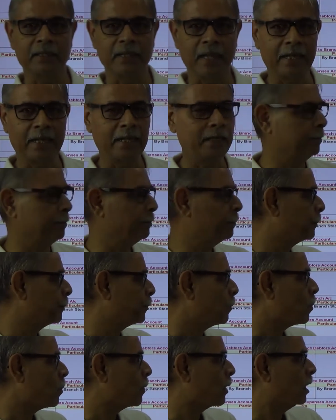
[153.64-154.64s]
therein.
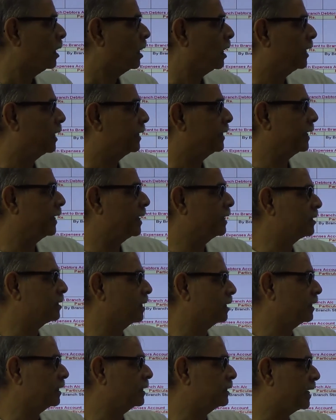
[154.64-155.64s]

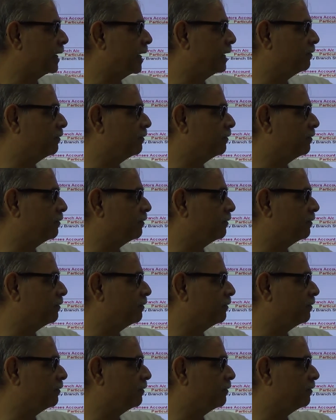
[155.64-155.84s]
133